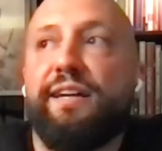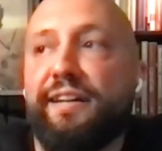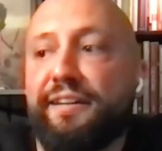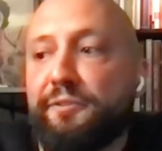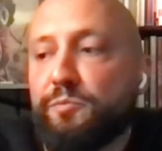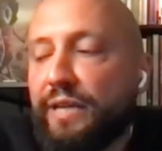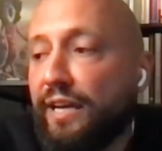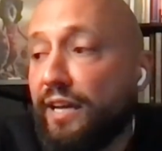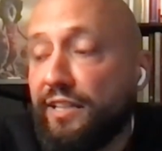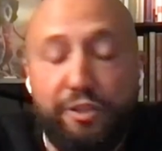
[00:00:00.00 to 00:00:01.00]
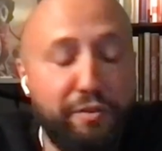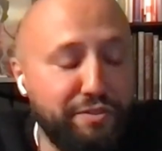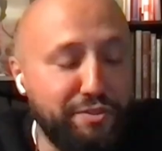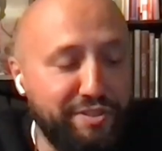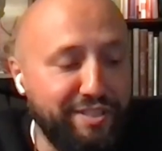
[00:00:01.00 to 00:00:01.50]
I'd
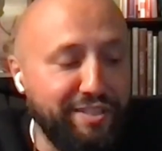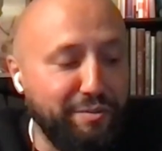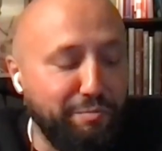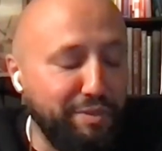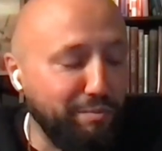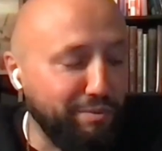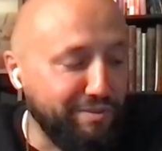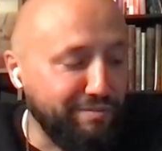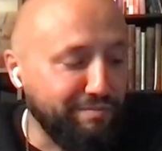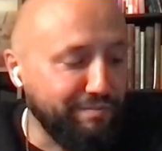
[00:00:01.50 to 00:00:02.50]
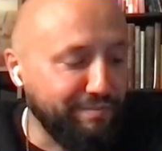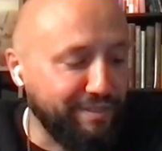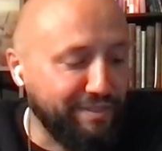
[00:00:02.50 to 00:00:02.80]
love to see people